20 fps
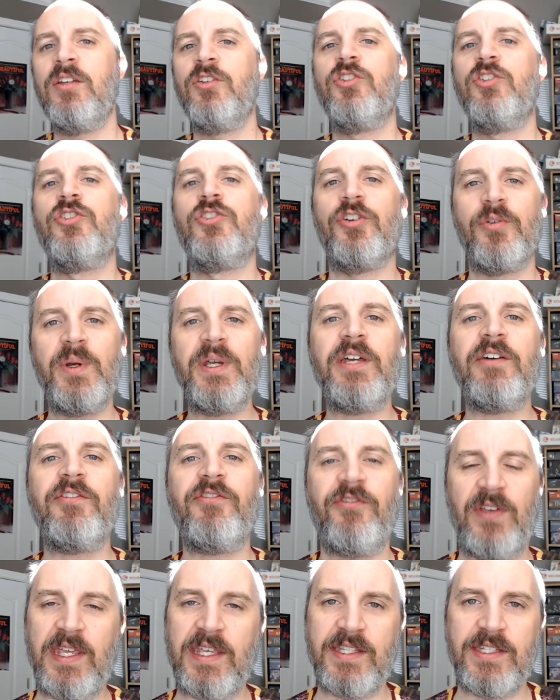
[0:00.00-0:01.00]
During a
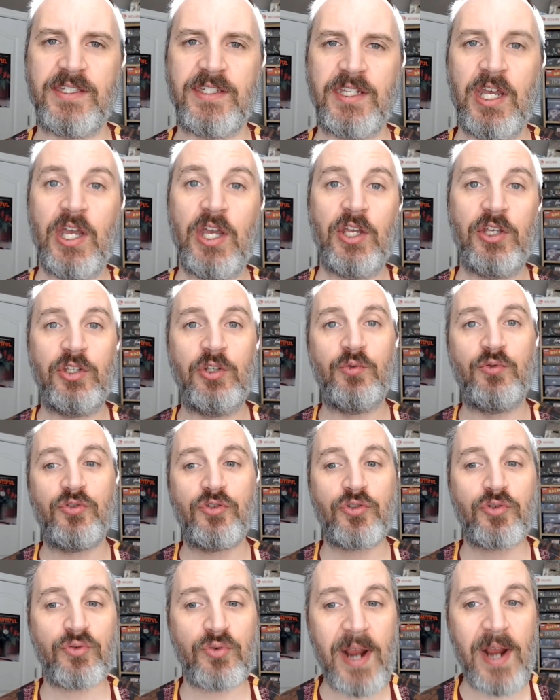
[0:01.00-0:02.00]
feast, you
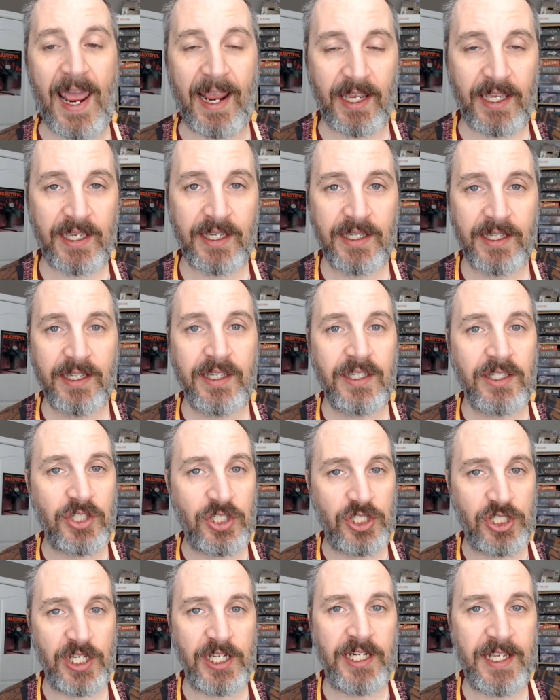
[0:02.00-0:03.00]
track
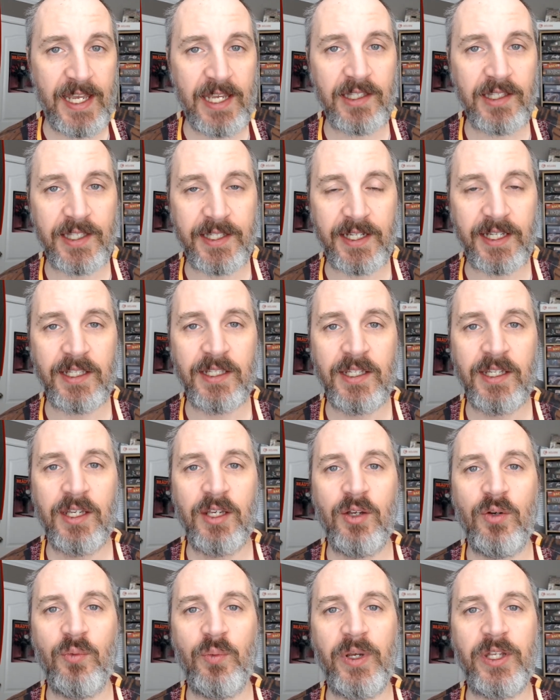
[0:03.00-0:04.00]
geniality,
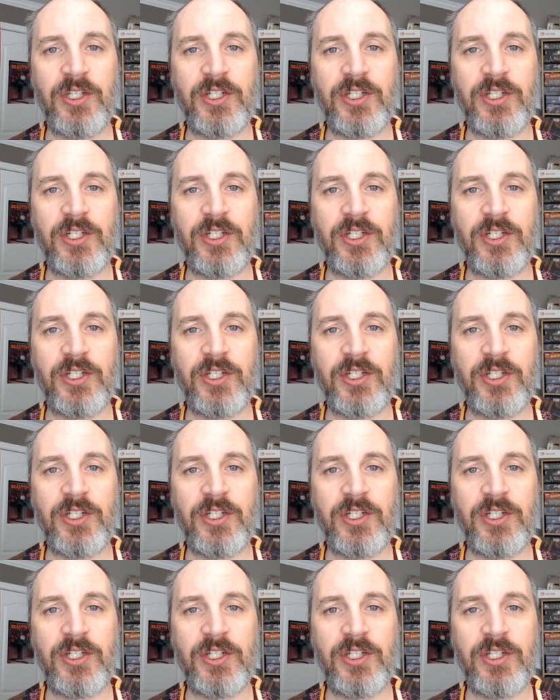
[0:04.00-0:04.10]
which